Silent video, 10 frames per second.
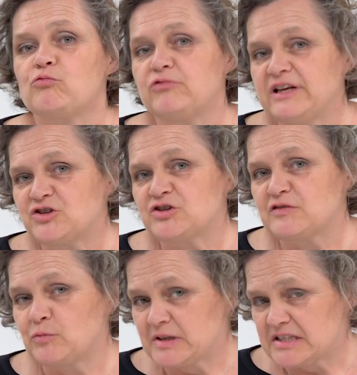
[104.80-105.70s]
Regions
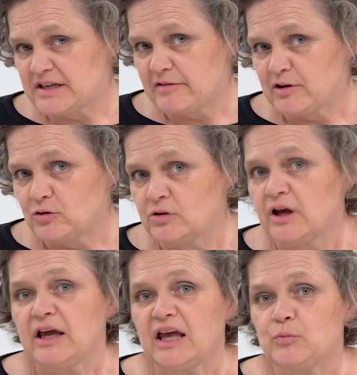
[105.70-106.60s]
of a material
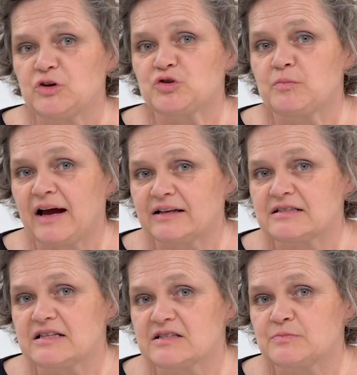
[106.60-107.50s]
in which the
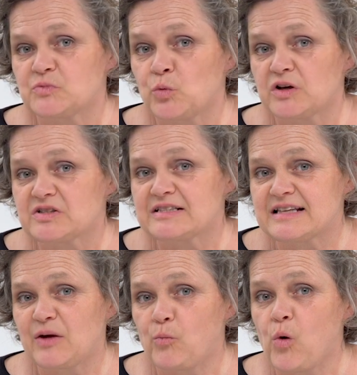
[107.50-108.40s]
magnetism works the
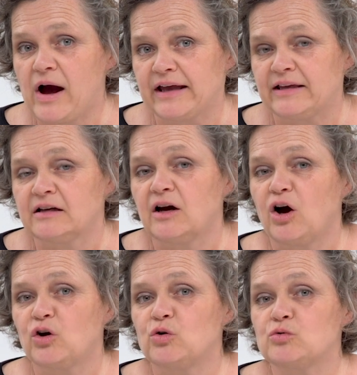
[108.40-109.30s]
same way
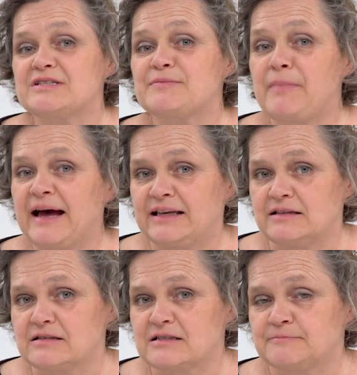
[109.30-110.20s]
are called
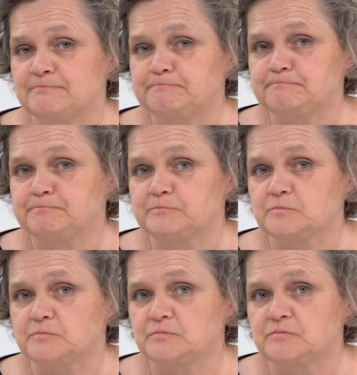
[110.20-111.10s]
domains.
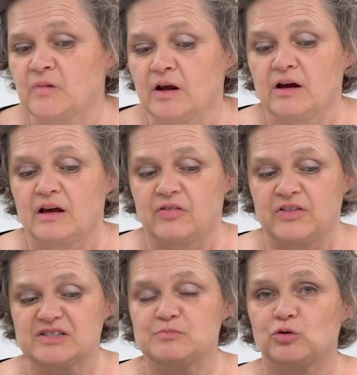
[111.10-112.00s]

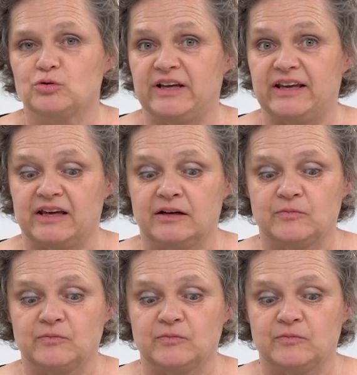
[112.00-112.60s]
This model here